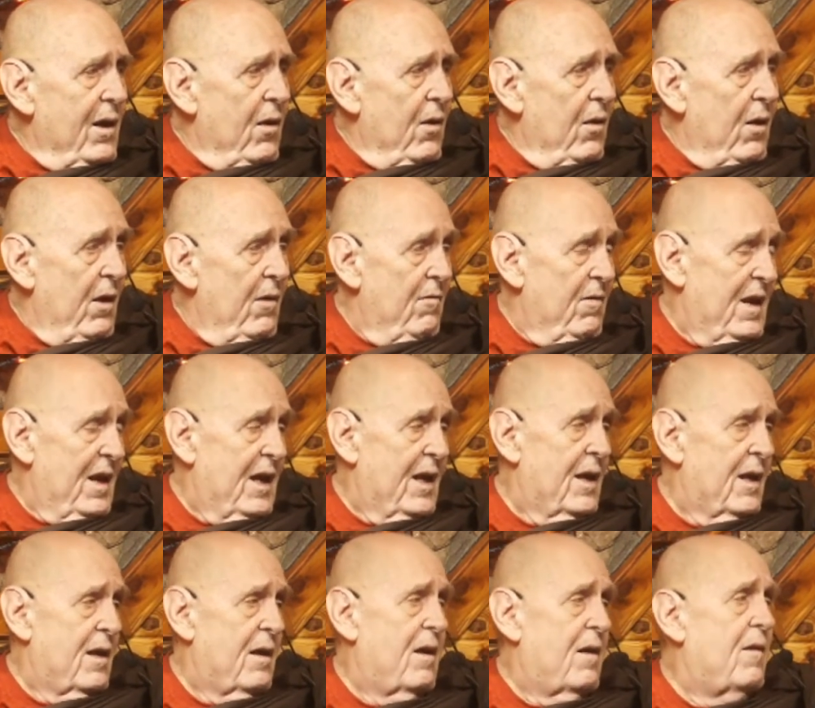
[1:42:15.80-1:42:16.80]
Now, I've
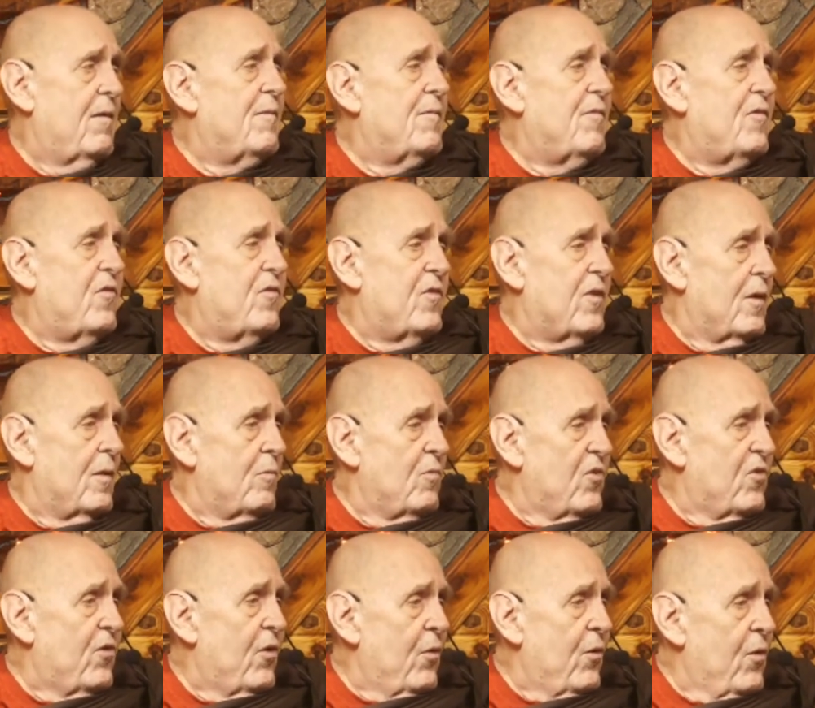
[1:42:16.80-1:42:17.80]
had some
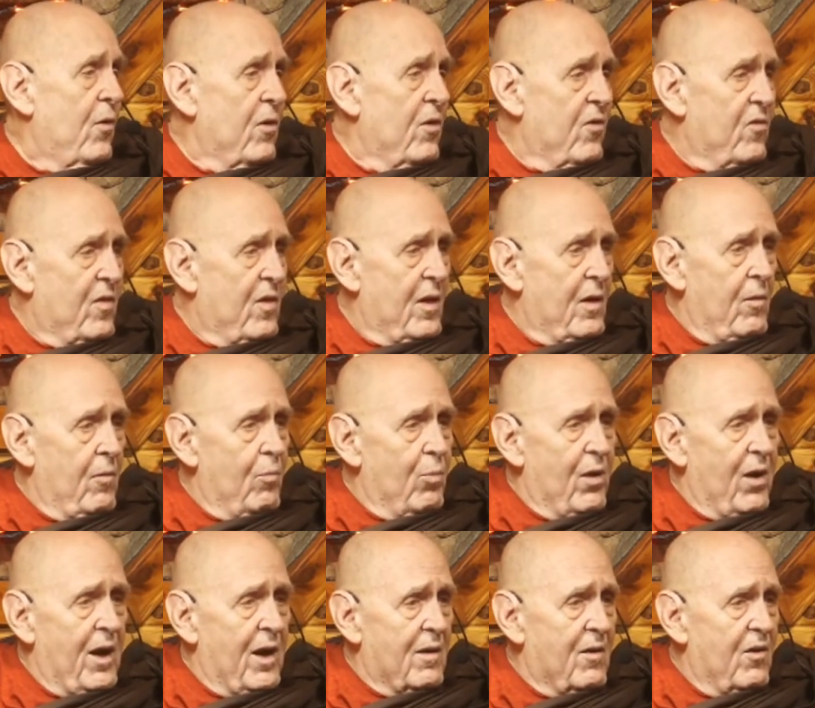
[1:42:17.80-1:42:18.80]
students that have
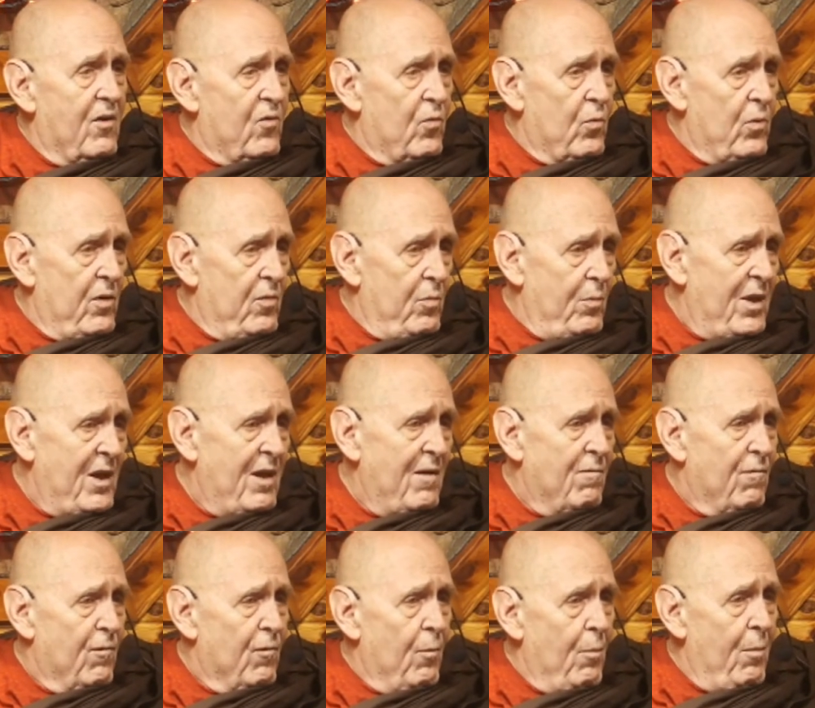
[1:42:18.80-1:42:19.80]
practiced with me
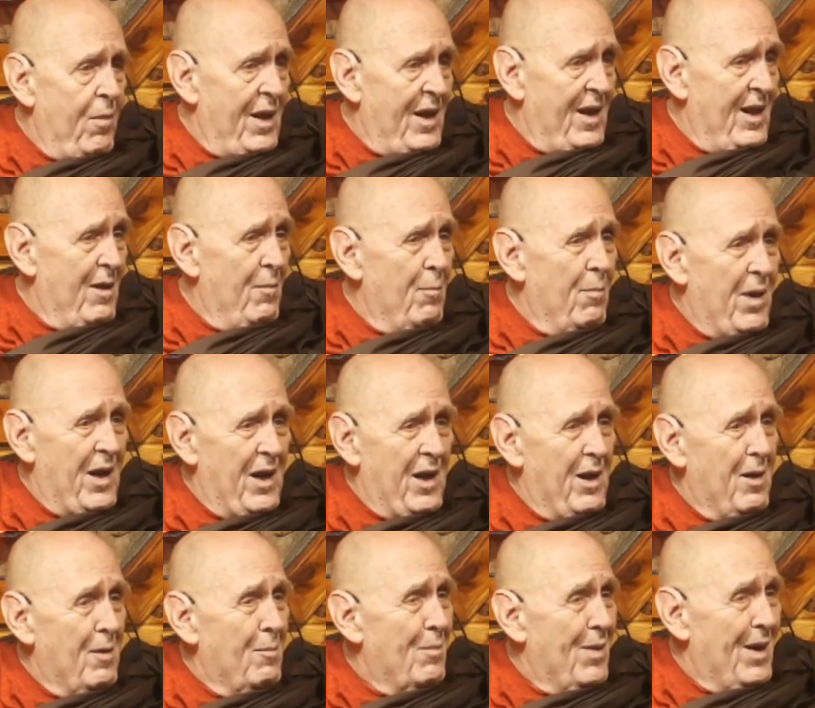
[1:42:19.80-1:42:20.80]
for many,
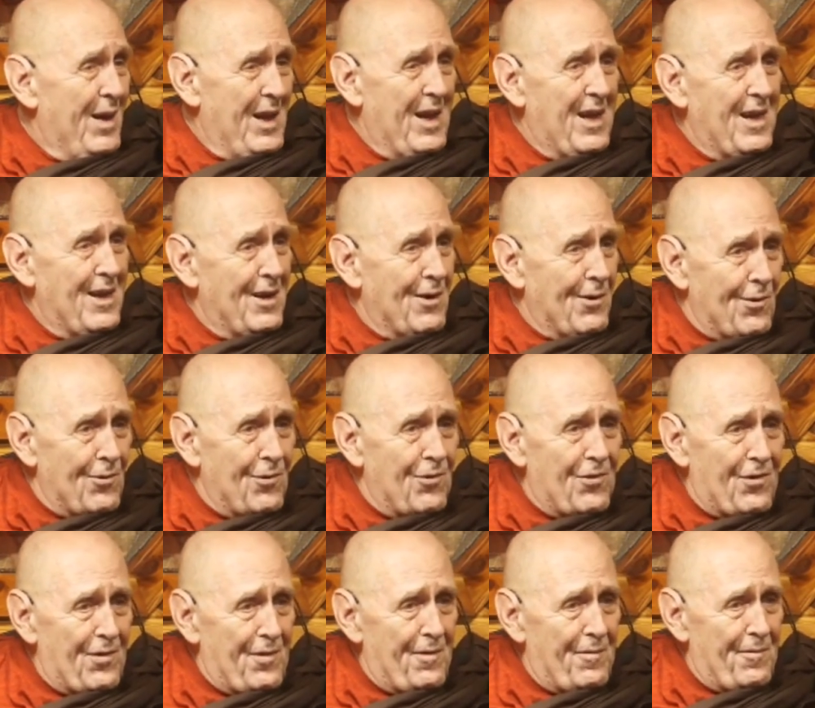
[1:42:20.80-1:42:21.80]
many, many
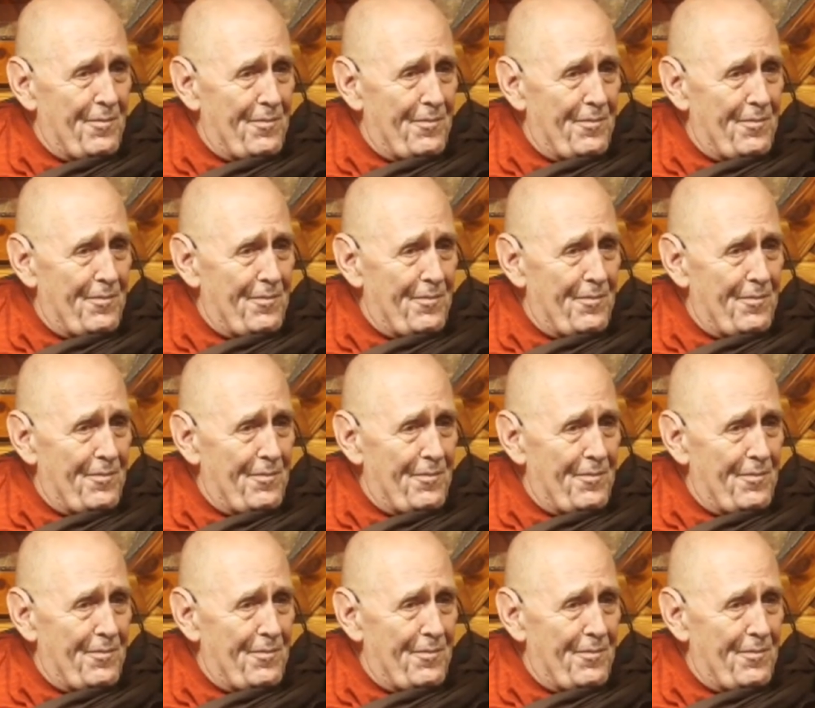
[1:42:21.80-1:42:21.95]
years.